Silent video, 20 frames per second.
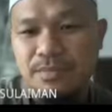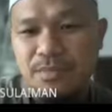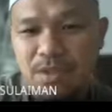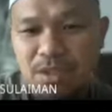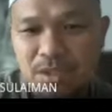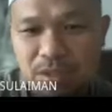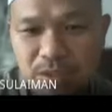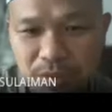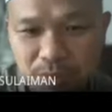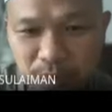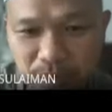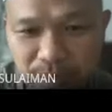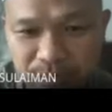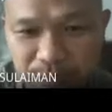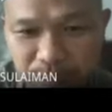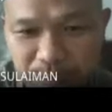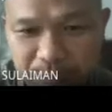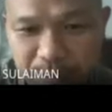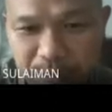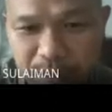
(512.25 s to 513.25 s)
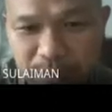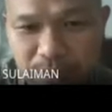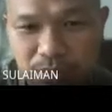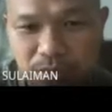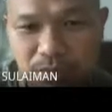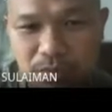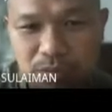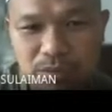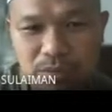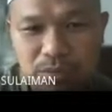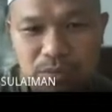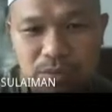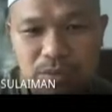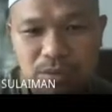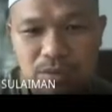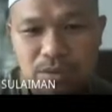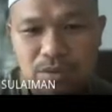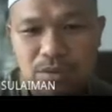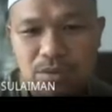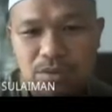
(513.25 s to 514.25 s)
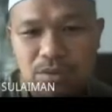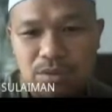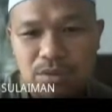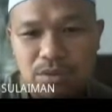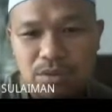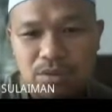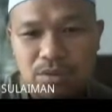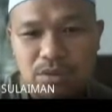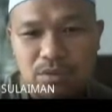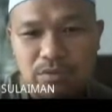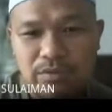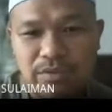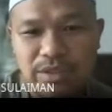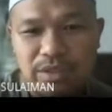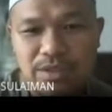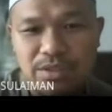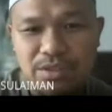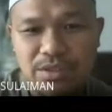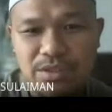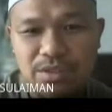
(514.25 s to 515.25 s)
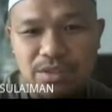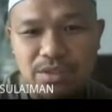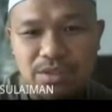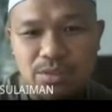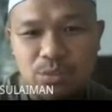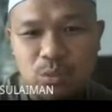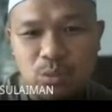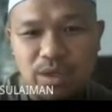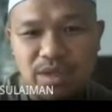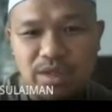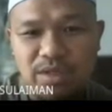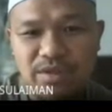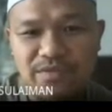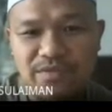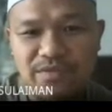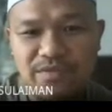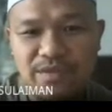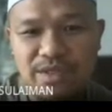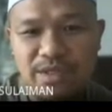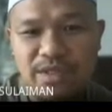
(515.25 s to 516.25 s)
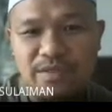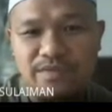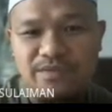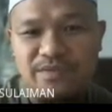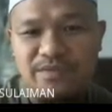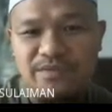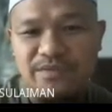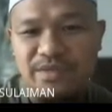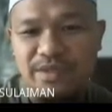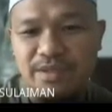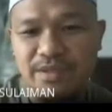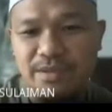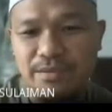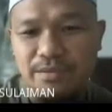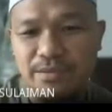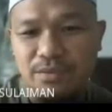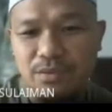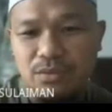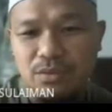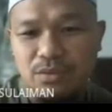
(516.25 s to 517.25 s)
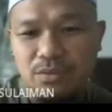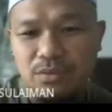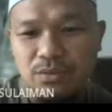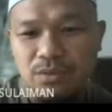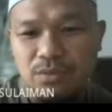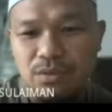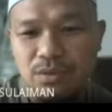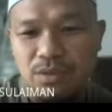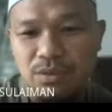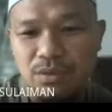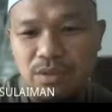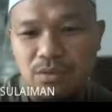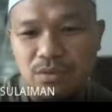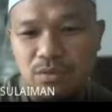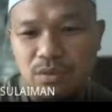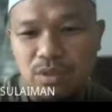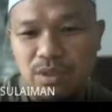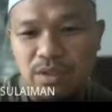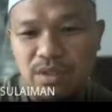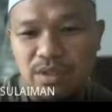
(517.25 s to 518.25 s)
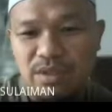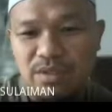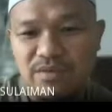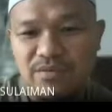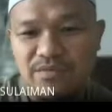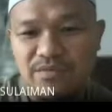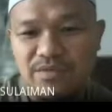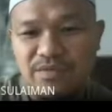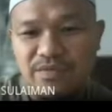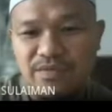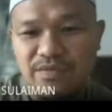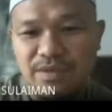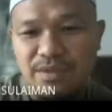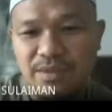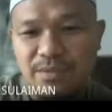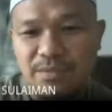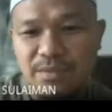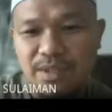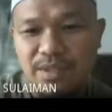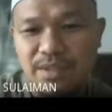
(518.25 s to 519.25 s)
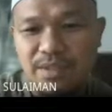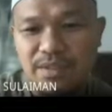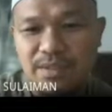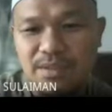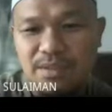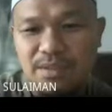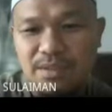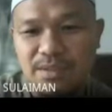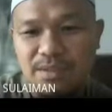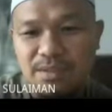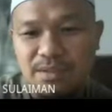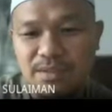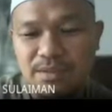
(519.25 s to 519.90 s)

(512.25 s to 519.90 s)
this one for P2, your range is 150 and 15. So 150 minus